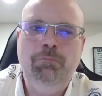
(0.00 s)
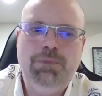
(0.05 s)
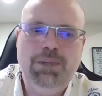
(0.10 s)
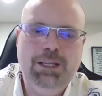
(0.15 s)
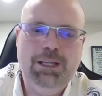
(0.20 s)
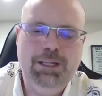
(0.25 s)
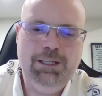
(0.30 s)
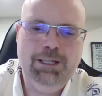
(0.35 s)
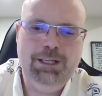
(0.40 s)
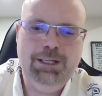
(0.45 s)

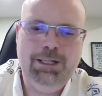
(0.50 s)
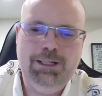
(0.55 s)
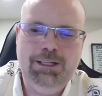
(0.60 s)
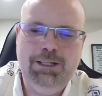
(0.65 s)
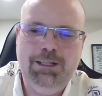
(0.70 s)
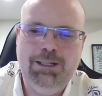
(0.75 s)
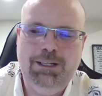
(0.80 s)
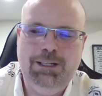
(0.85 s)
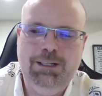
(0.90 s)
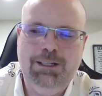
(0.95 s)
and
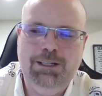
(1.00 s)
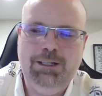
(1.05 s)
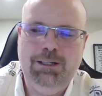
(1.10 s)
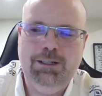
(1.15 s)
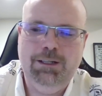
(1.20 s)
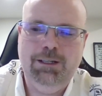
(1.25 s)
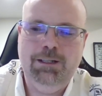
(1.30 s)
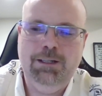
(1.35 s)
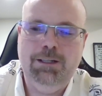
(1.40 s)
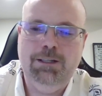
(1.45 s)
then and then
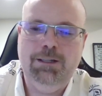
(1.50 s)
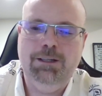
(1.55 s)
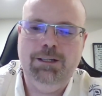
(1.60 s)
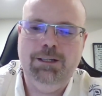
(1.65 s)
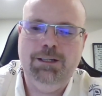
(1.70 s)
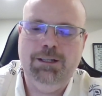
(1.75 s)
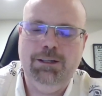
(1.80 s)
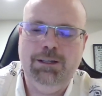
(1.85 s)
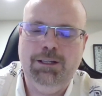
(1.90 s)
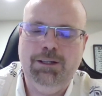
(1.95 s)
and then
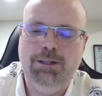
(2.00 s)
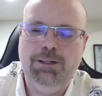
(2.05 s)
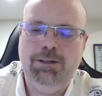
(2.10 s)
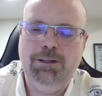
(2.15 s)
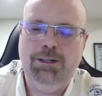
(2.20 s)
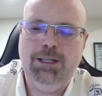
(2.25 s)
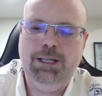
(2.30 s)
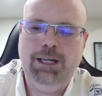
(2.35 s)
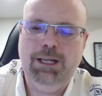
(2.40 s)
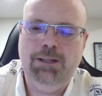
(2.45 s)
that then
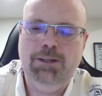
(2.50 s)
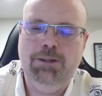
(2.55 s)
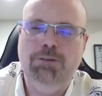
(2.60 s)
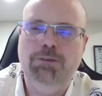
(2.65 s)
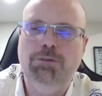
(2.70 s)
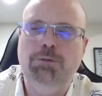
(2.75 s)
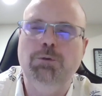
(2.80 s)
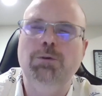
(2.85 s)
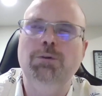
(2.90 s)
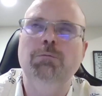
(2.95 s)
they had this
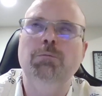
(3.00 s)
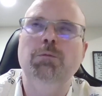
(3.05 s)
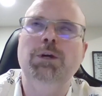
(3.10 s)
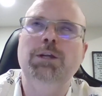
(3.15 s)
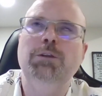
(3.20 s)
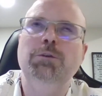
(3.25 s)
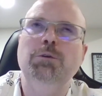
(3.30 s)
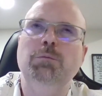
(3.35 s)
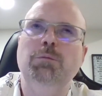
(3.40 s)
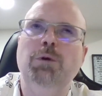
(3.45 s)
sort of
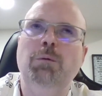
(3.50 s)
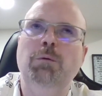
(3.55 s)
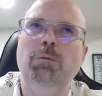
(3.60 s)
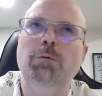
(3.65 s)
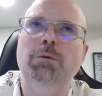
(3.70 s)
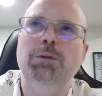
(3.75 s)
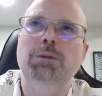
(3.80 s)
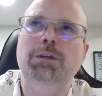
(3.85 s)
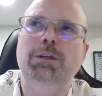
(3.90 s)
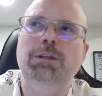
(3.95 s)
breakthrough moment
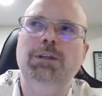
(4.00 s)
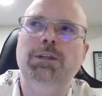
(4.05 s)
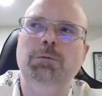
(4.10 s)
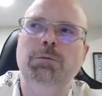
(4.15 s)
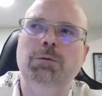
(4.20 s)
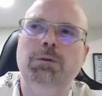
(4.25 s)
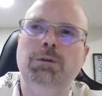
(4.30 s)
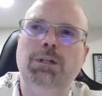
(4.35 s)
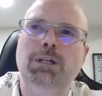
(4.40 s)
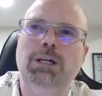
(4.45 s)
where they they
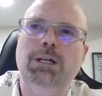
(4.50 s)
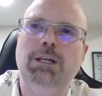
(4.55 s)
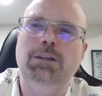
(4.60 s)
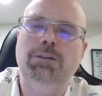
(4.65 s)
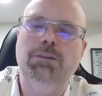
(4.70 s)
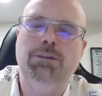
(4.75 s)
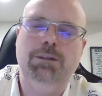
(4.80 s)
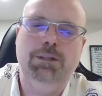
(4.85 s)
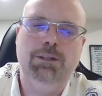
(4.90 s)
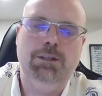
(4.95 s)

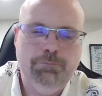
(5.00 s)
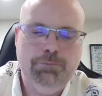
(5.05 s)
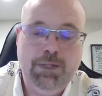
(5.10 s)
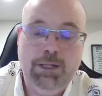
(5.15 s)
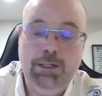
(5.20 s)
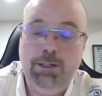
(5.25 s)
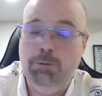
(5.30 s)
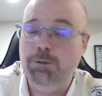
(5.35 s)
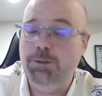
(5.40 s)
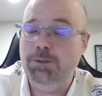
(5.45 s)
realized that
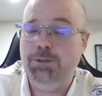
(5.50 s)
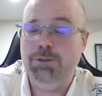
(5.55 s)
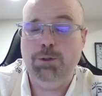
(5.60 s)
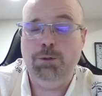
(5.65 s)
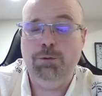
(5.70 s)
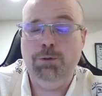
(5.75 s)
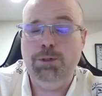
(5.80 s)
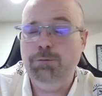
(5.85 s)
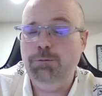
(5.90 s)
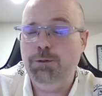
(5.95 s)
and it was
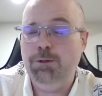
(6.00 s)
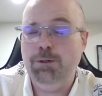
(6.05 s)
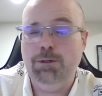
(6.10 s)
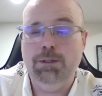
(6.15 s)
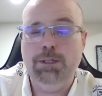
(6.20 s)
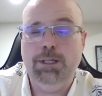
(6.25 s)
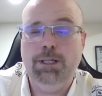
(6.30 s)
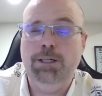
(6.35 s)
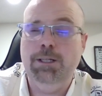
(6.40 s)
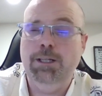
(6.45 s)
so difficult
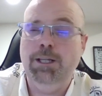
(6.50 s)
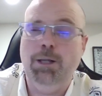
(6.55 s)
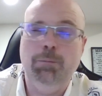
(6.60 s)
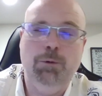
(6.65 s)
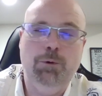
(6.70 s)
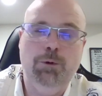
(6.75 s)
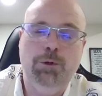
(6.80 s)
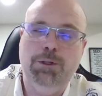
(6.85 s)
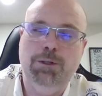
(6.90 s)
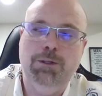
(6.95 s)
getting to that
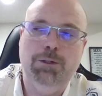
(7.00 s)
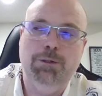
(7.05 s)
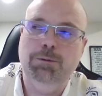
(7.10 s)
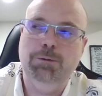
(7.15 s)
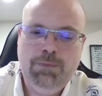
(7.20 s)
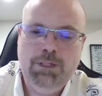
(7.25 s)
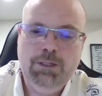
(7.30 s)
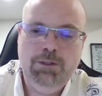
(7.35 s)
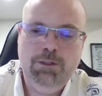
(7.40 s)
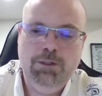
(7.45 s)
point though
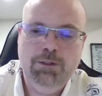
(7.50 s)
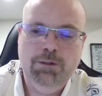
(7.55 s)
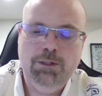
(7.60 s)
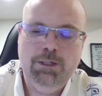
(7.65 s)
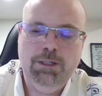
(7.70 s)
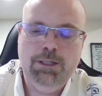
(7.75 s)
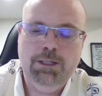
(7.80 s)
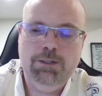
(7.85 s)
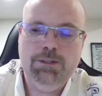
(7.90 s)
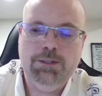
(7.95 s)
you know
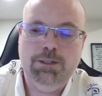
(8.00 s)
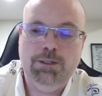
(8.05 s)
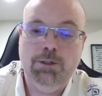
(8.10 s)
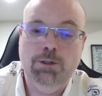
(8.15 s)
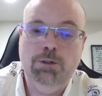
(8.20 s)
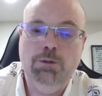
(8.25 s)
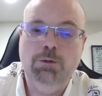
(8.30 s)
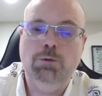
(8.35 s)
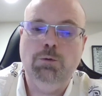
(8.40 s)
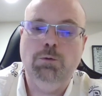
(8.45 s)
and they said
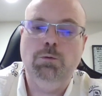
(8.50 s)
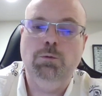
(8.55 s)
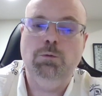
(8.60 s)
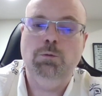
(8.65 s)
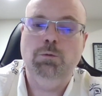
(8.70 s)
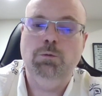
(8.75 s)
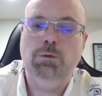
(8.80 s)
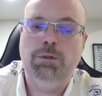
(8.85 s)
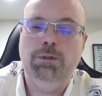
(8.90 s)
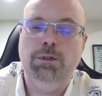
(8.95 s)
oh
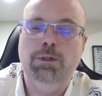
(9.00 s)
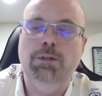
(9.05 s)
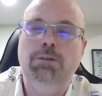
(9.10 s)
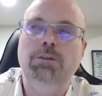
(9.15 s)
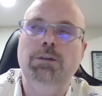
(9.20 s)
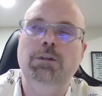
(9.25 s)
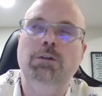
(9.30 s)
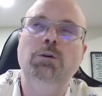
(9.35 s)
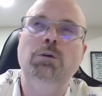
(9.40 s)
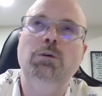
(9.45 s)
and they
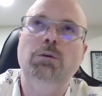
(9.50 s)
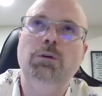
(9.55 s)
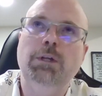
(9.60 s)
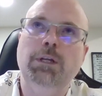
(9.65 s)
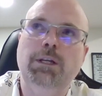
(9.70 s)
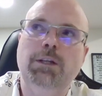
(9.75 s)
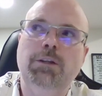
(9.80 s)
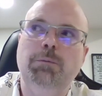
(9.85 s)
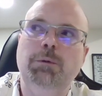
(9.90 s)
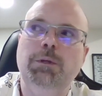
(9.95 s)
said oh
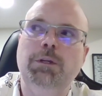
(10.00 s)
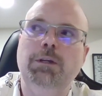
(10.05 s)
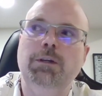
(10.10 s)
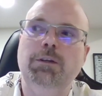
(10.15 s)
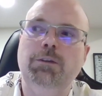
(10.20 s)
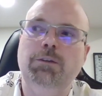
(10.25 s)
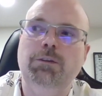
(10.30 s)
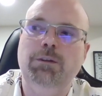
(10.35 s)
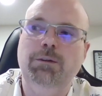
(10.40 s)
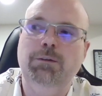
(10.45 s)
okay it's
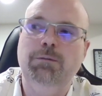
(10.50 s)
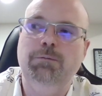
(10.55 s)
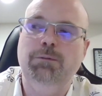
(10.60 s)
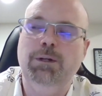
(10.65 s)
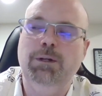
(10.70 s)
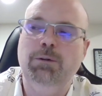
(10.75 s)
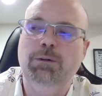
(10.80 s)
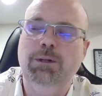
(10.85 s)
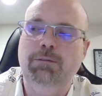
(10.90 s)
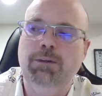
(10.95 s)
because if i
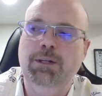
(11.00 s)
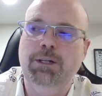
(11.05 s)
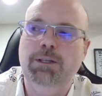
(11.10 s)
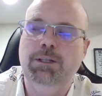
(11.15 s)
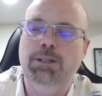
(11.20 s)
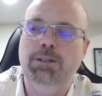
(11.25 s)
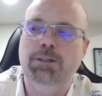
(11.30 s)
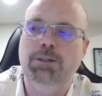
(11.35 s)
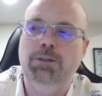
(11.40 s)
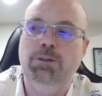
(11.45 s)
don't have
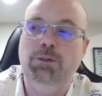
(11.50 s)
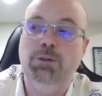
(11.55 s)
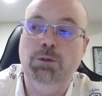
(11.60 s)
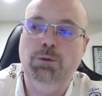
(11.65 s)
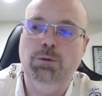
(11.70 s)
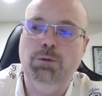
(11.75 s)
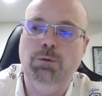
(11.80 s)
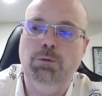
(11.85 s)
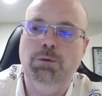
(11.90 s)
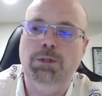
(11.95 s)
anything to
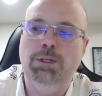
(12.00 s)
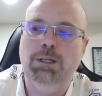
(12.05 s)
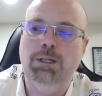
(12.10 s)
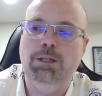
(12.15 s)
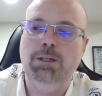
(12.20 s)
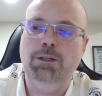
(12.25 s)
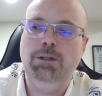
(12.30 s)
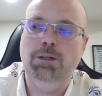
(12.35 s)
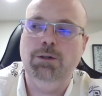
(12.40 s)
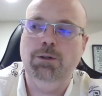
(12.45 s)
do
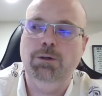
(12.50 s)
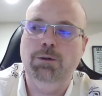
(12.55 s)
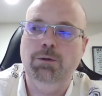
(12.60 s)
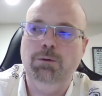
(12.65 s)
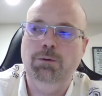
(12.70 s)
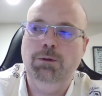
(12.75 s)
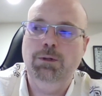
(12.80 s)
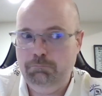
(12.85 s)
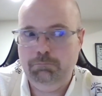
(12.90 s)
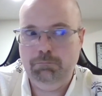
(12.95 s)
then you
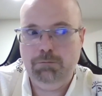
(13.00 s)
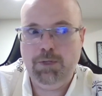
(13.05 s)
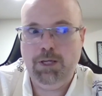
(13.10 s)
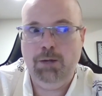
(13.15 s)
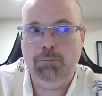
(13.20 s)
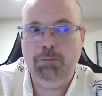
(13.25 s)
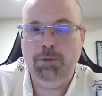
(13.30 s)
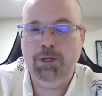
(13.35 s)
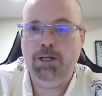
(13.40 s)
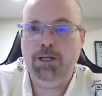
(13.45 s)
know
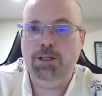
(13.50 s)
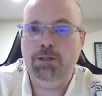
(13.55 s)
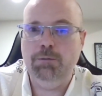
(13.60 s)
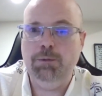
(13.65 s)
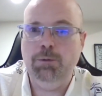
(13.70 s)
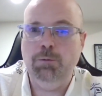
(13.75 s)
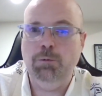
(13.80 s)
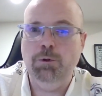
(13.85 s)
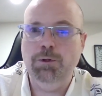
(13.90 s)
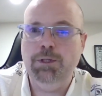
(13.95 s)
i'm not going to be
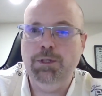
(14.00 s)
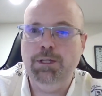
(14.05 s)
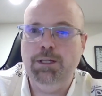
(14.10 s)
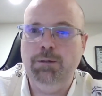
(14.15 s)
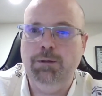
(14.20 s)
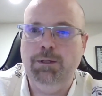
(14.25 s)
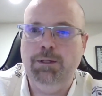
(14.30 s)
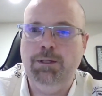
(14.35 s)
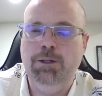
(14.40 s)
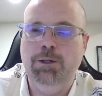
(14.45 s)
worth
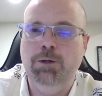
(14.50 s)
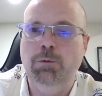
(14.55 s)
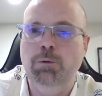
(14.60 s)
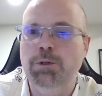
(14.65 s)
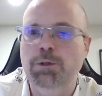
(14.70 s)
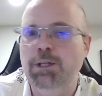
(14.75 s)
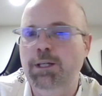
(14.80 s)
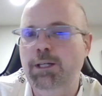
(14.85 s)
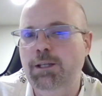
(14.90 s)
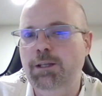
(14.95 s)
any you know
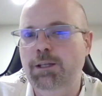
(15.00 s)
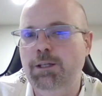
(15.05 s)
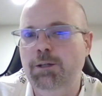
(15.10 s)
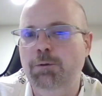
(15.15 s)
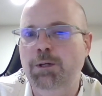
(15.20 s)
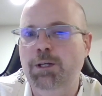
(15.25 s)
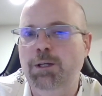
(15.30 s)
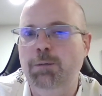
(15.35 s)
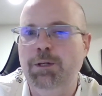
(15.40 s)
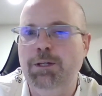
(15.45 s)
worth anything or
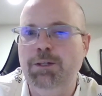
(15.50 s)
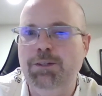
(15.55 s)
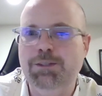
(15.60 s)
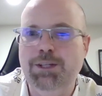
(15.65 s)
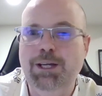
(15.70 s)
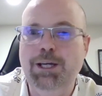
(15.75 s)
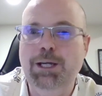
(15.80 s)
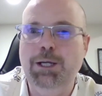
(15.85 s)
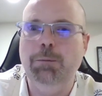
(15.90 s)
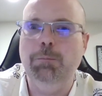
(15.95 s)
anybody's
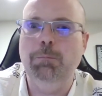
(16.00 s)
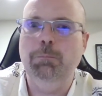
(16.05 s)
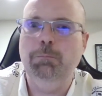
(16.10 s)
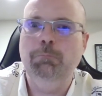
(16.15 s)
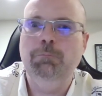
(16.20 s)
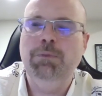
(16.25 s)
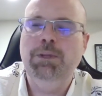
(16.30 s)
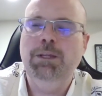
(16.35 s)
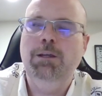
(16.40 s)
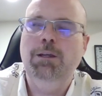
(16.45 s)
time
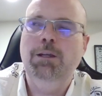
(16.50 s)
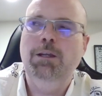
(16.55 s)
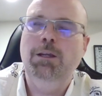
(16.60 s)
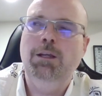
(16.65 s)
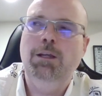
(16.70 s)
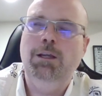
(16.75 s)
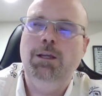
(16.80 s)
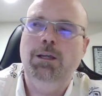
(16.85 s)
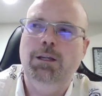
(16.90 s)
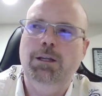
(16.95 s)

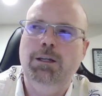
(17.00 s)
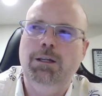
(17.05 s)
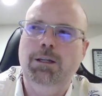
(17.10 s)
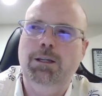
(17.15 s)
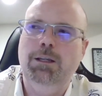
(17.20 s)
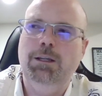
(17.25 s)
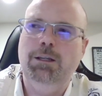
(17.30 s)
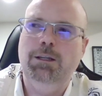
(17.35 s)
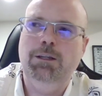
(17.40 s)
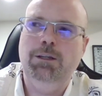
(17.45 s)
and,
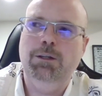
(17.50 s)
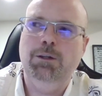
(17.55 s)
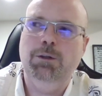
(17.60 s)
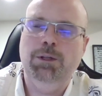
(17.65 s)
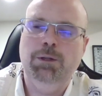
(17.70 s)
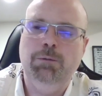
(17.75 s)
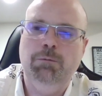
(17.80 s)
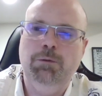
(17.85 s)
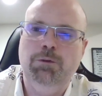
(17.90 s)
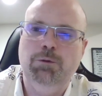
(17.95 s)
and, you know
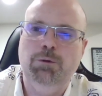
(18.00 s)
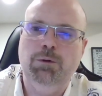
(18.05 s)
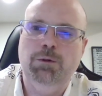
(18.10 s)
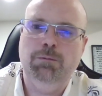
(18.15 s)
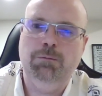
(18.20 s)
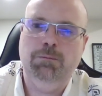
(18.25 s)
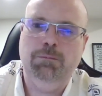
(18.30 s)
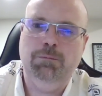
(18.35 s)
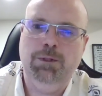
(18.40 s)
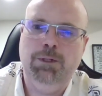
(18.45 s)
then we sort
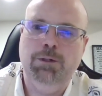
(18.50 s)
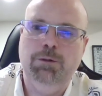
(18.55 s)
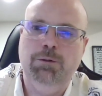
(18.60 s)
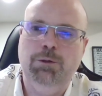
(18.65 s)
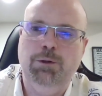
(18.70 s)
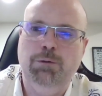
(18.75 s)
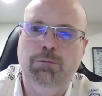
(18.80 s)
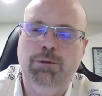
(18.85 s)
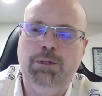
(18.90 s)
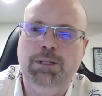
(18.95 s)
of you know
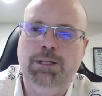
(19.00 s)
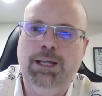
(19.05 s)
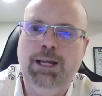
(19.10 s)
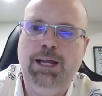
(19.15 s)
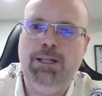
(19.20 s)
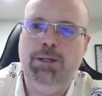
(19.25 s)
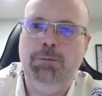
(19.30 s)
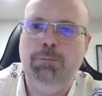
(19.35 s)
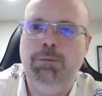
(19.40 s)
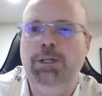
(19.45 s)
dove into
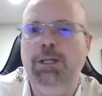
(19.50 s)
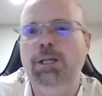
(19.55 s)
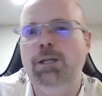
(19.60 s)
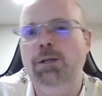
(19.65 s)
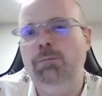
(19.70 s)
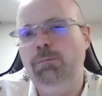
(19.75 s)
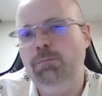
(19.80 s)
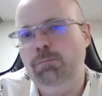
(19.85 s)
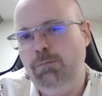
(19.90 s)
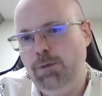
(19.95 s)
that and it
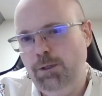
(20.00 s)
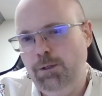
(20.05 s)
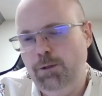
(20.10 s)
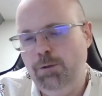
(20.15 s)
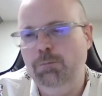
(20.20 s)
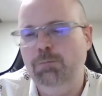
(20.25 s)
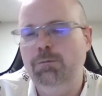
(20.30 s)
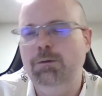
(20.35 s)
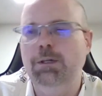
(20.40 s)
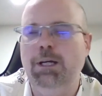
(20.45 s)
became you know
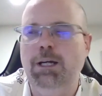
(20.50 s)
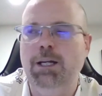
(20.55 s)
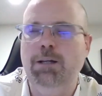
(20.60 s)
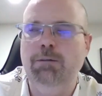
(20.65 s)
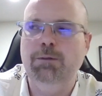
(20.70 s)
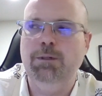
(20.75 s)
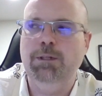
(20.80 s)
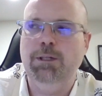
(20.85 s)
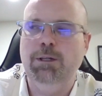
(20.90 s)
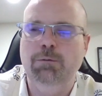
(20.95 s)
kind of
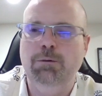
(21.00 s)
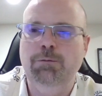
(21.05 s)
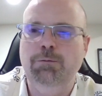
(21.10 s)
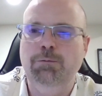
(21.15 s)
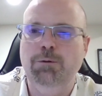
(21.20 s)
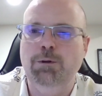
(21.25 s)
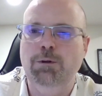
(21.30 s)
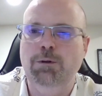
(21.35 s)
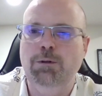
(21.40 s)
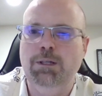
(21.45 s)
a, a
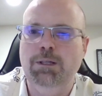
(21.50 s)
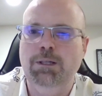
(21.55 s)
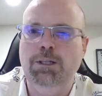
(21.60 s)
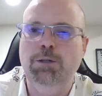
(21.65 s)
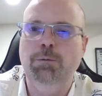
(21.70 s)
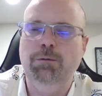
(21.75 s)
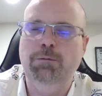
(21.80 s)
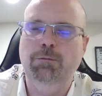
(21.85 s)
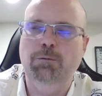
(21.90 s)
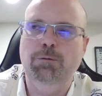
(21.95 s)
referral a little
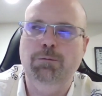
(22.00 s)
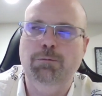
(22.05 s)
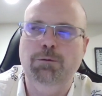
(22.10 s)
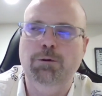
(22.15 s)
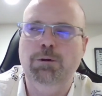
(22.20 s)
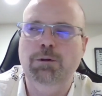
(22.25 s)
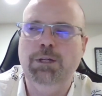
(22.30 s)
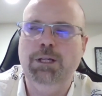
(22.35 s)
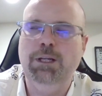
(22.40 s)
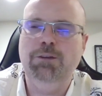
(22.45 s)
bit of a
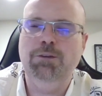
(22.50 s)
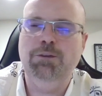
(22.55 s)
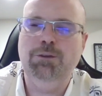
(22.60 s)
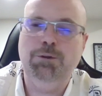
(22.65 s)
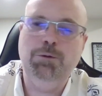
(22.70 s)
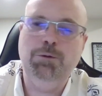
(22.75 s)
referral case too